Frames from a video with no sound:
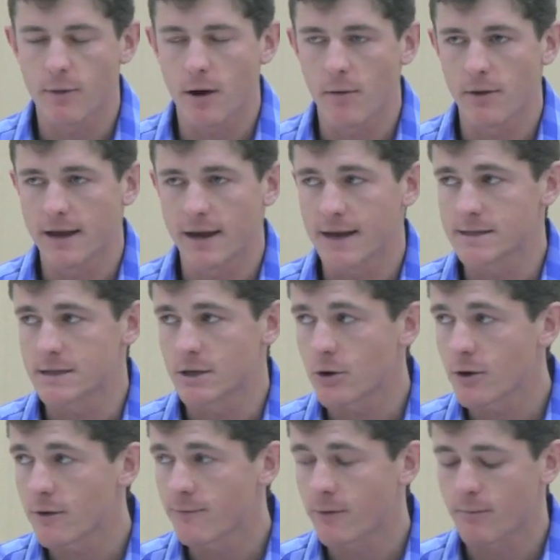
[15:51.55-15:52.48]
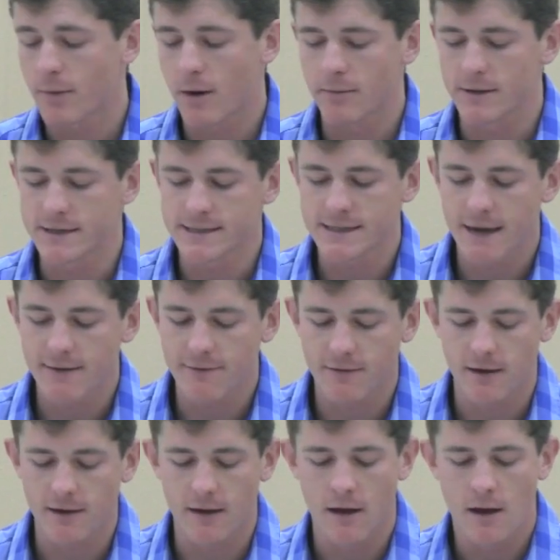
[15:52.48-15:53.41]
public as good for public
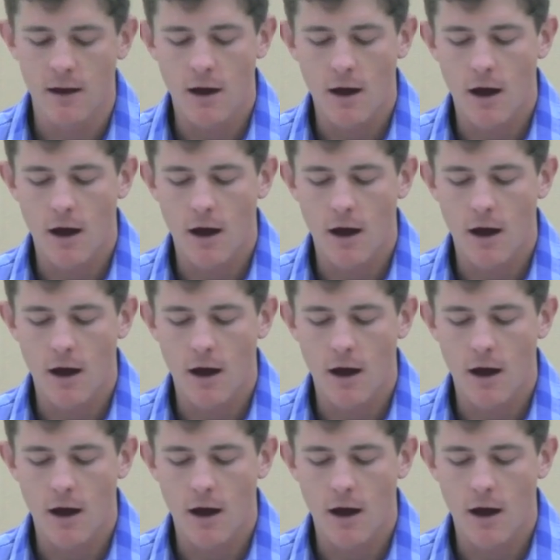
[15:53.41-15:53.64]
safety,